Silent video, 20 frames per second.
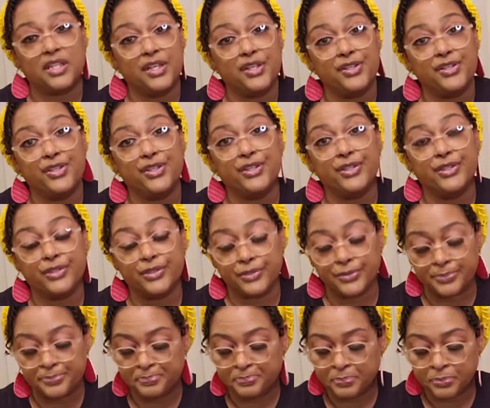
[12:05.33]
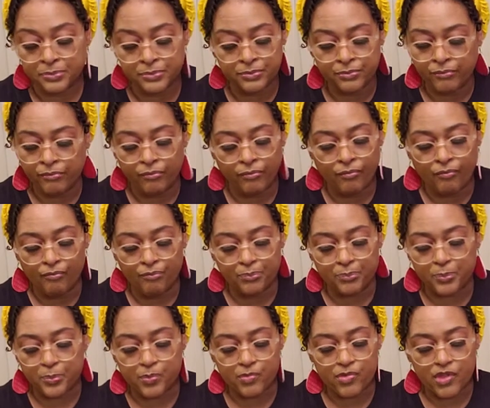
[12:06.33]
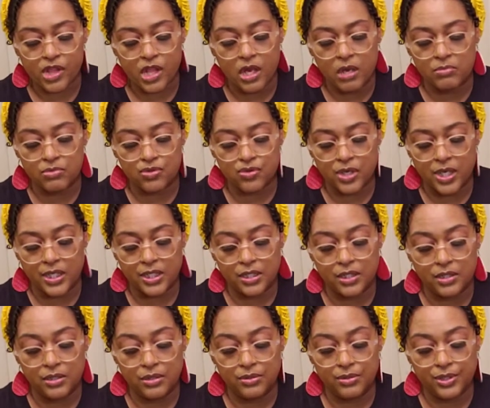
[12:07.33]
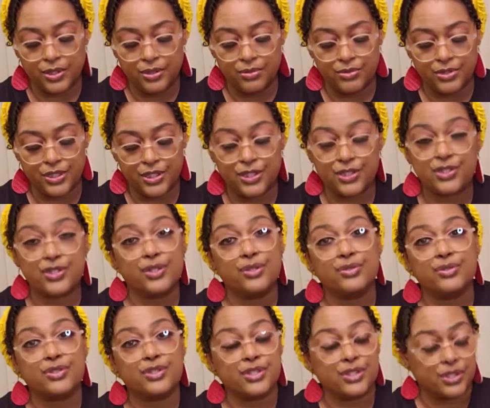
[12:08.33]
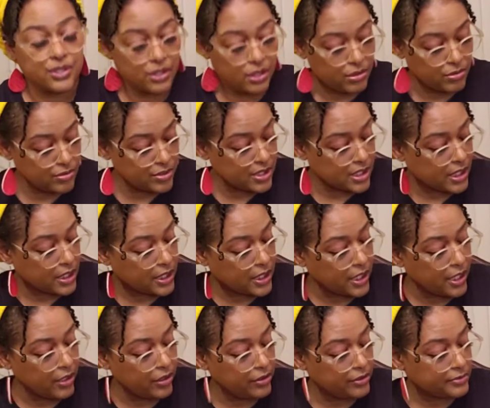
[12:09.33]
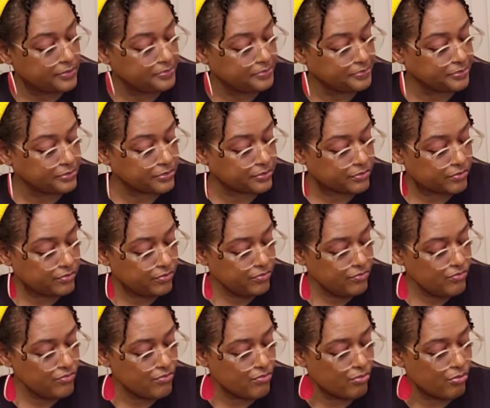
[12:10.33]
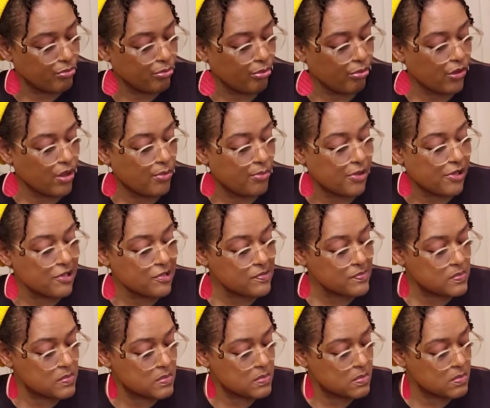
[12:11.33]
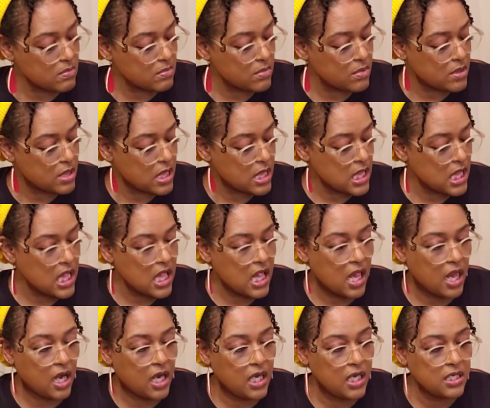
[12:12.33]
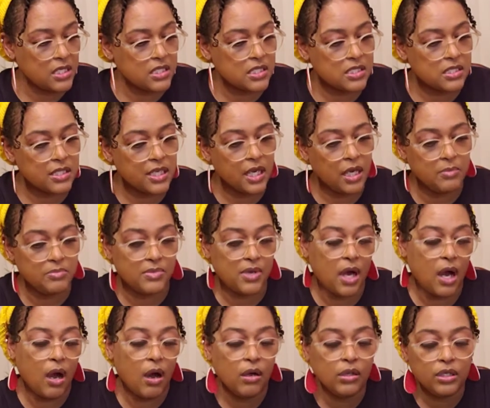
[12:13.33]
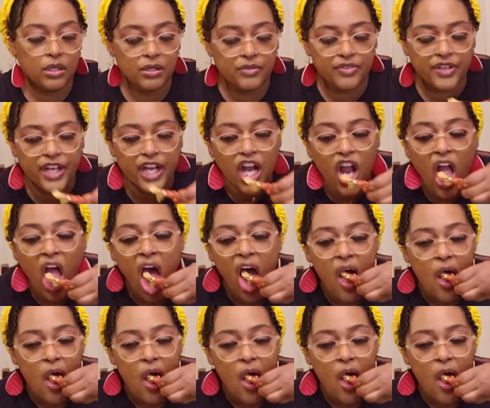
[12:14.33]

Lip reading: they're young. I'm trying to hold on to these jokers as long as I can. But honestly, I'm all over here.